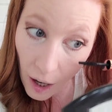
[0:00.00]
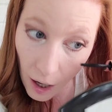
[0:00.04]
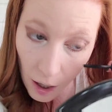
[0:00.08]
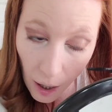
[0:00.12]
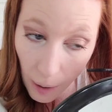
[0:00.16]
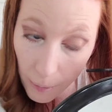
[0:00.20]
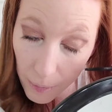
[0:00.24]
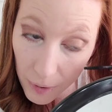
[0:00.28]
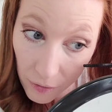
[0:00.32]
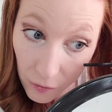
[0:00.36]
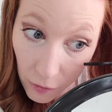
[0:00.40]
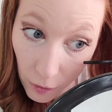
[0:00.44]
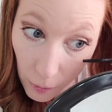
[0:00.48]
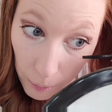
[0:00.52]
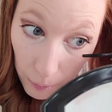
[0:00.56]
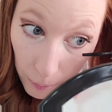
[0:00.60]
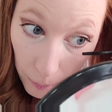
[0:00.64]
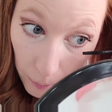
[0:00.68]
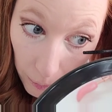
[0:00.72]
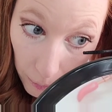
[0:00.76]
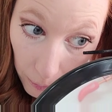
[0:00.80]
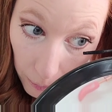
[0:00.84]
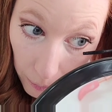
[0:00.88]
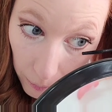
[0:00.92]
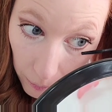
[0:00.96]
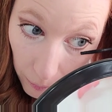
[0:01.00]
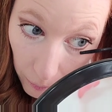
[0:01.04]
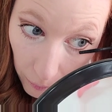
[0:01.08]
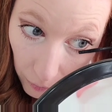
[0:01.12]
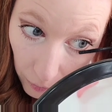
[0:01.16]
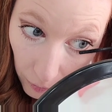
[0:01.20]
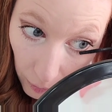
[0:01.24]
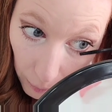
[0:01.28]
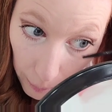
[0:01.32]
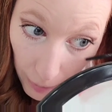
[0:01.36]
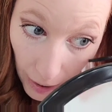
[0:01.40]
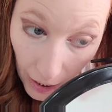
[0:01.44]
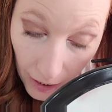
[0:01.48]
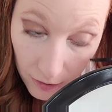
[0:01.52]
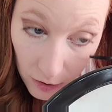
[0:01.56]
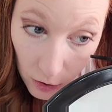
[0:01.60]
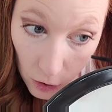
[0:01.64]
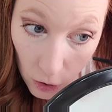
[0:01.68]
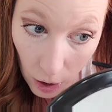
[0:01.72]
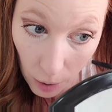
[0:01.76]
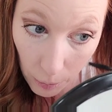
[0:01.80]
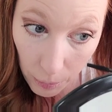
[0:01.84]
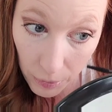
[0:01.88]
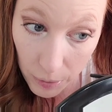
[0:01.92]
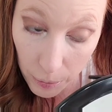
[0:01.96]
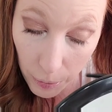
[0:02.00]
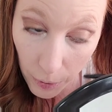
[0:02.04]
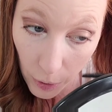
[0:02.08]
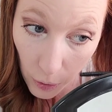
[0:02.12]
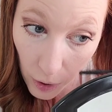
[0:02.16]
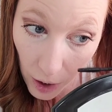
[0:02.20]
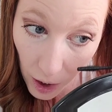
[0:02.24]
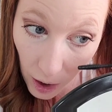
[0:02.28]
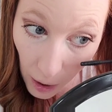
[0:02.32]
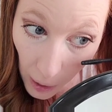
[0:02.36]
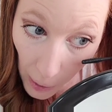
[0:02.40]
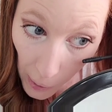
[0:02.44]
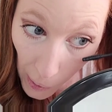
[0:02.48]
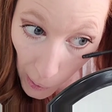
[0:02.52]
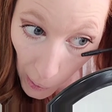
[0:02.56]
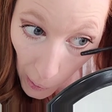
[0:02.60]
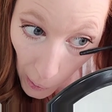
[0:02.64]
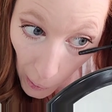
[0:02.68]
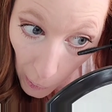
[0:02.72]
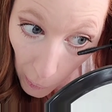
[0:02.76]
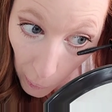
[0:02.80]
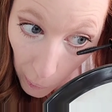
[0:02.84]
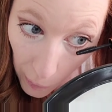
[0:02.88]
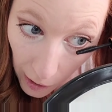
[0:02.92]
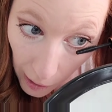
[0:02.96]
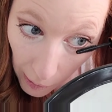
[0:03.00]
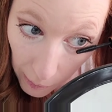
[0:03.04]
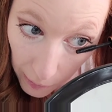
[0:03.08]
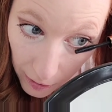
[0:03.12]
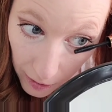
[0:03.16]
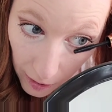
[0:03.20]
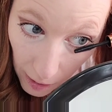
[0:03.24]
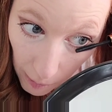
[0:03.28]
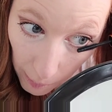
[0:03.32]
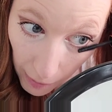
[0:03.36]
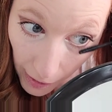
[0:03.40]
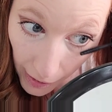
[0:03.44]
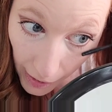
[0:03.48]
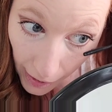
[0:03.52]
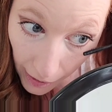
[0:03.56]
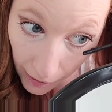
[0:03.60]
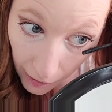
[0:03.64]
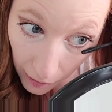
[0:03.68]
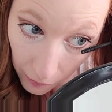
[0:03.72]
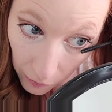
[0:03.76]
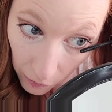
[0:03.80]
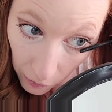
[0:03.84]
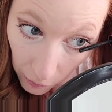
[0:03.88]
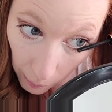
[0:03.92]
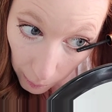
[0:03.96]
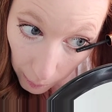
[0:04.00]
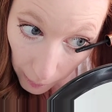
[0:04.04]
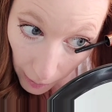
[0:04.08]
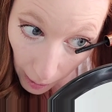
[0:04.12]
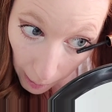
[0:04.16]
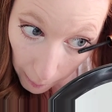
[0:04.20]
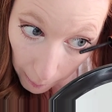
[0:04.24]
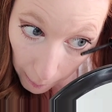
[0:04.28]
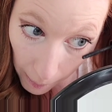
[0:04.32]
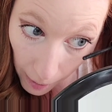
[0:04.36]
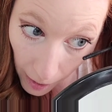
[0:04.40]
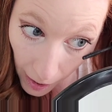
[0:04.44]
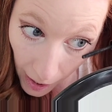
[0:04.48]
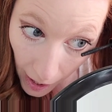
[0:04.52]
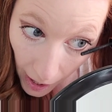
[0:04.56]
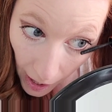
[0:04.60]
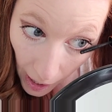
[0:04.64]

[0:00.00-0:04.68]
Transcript: or I mean from from BoxyCharm was broken when I received my add-ons from them.